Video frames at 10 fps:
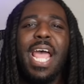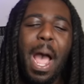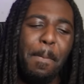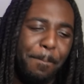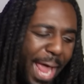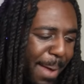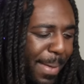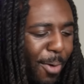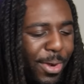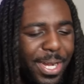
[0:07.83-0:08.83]
I'm back,
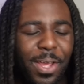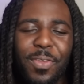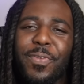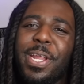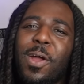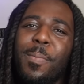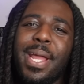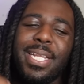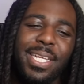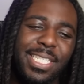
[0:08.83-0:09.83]
man, with another video,
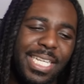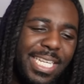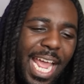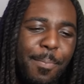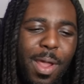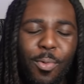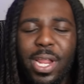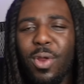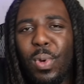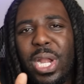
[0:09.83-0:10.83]
man. Look, today, man, we're
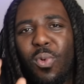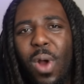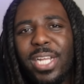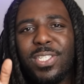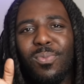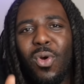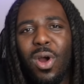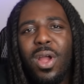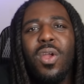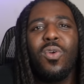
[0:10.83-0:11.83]
getting ready to watch some
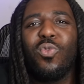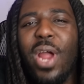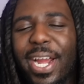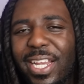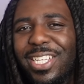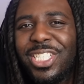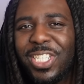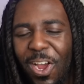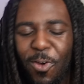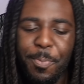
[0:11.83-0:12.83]
more regular
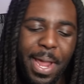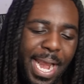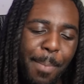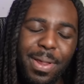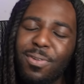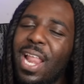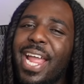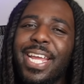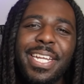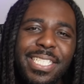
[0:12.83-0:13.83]
show, man. I've been
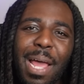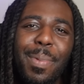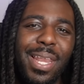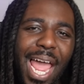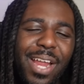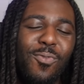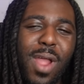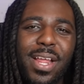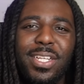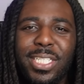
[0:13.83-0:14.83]
liking this. I've been liking
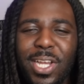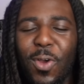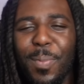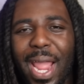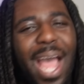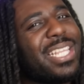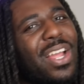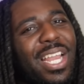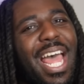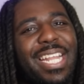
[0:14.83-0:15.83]
regular show, man. I
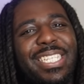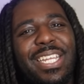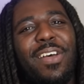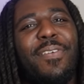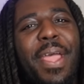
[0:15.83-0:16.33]
talk a lot of stuff,